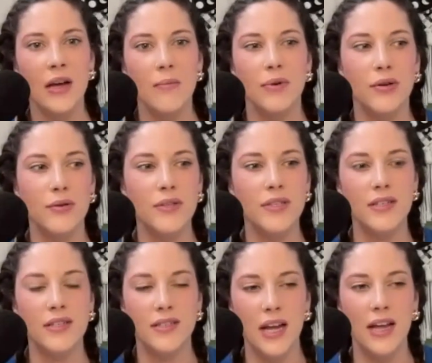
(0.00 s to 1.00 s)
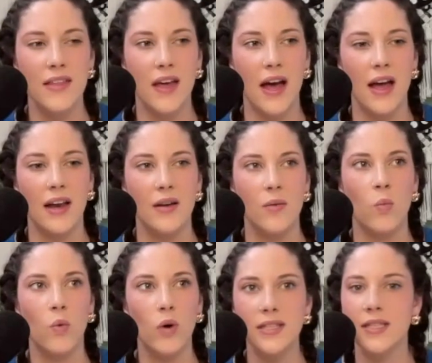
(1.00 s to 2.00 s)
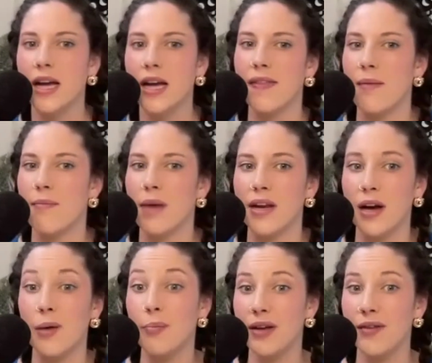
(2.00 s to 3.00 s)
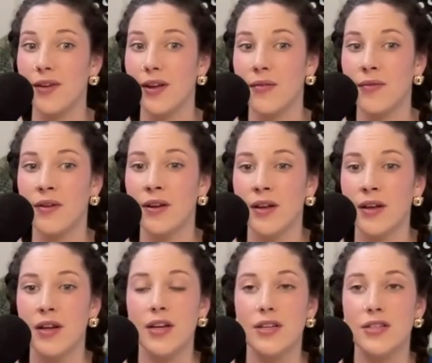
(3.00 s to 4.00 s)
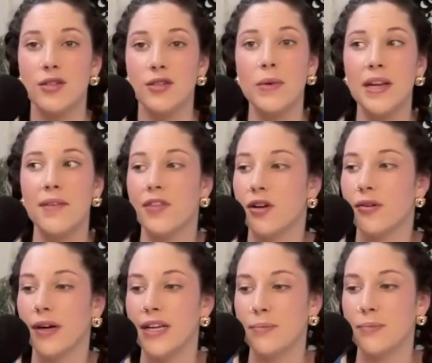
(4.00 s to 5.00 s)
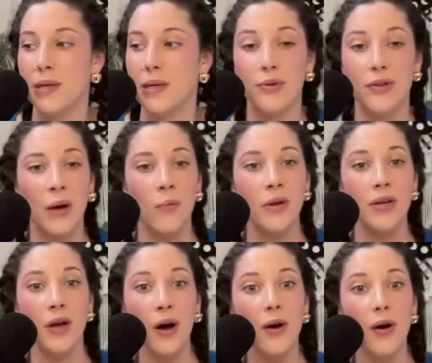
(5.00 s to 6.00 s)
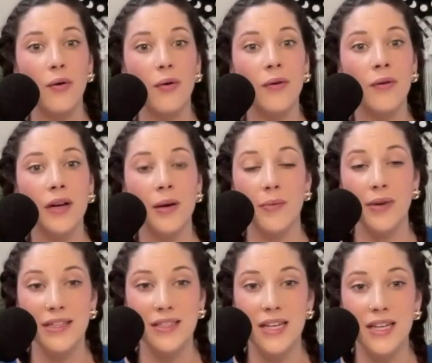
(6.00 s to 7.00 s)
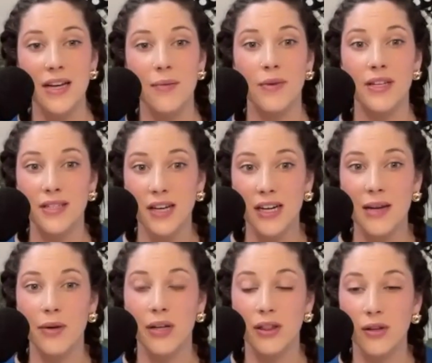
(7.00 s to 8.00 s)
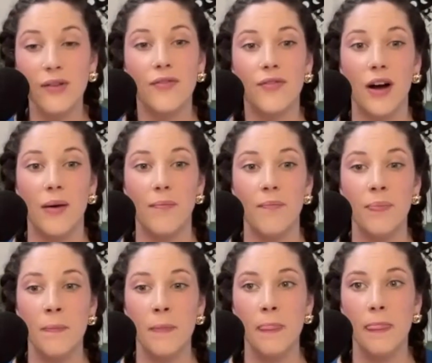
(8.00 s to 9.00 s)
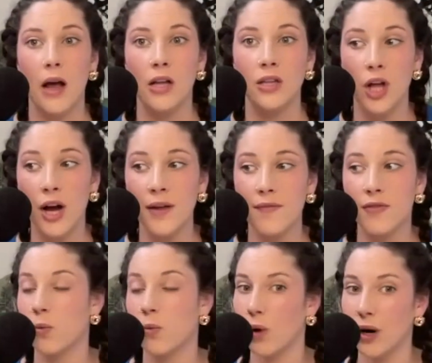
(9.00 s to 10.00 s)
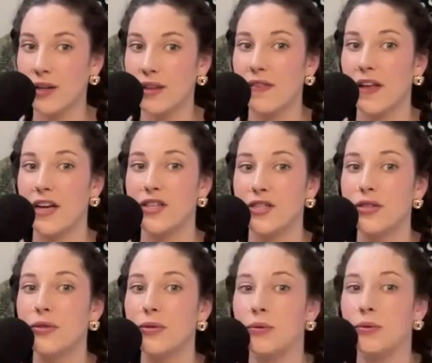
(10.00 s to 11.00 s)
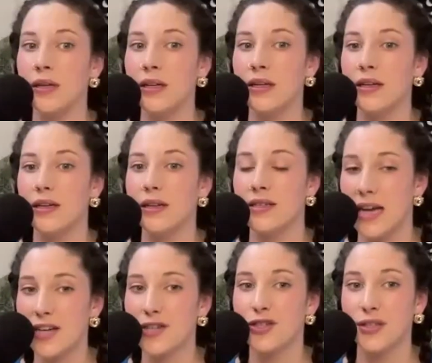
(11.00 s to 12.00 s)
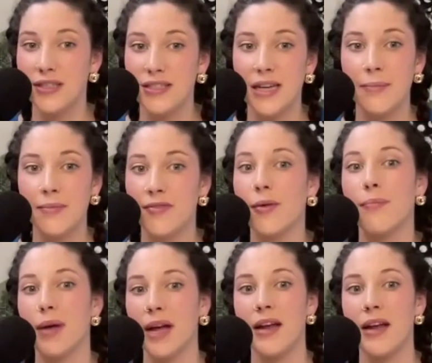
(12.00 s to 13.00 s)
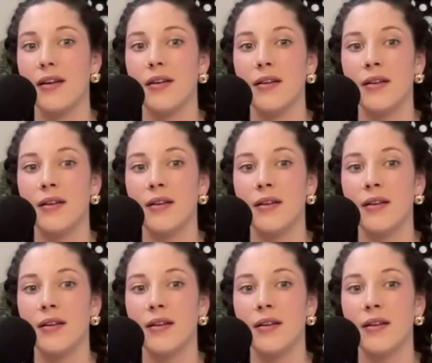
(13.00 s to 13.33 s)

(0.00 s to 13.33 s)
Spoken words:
But who's to say that one day that might not pivot? So many of the greatest people that we know and we see and we study and we learn from, a lot of their work that they do is actually stemmed from pain.